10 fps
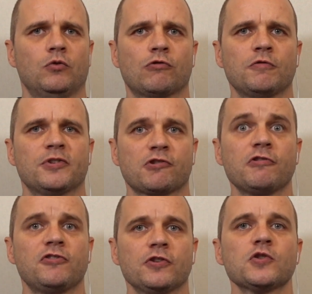
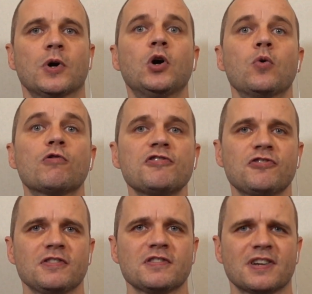Christians were called
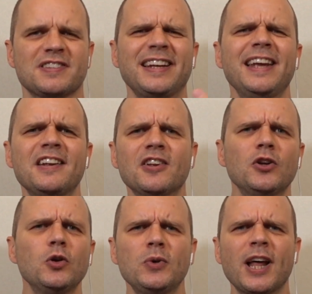Christians, because they needed
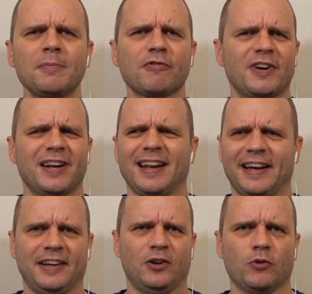a new name for it. They're
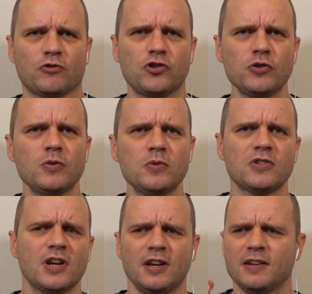like, they're not
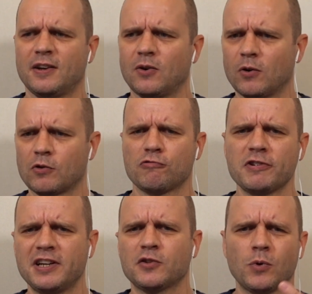Jews. They're not
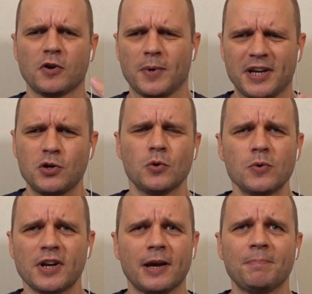Greeks. What do we
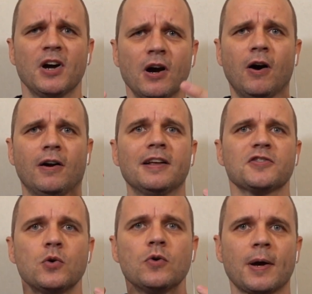call them? Oh,
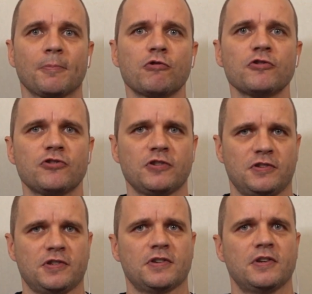let's call them
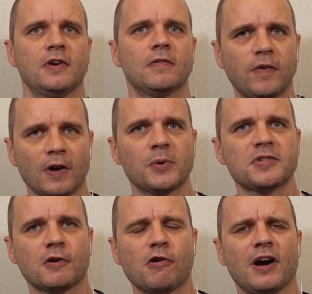Christians,
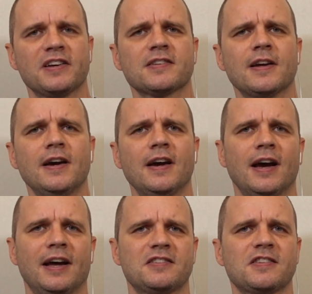followers of Christ.
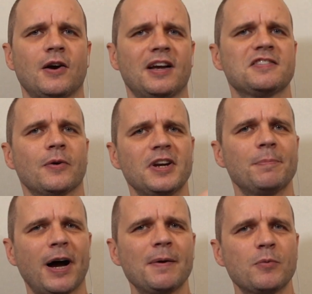And so in
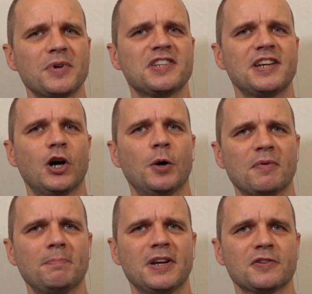the Bible, we see
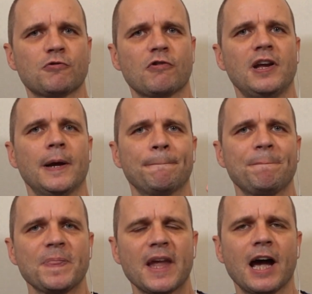urban ministry
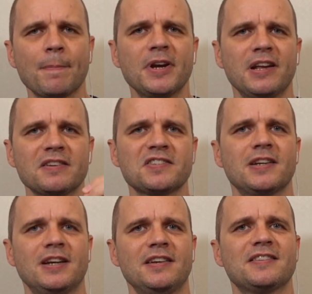happen in the
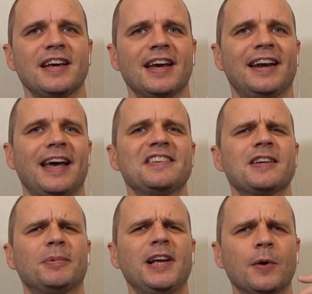cities, and it
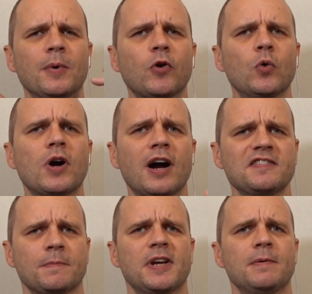ends up dealing with all
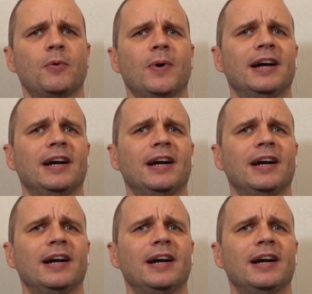kinds of people.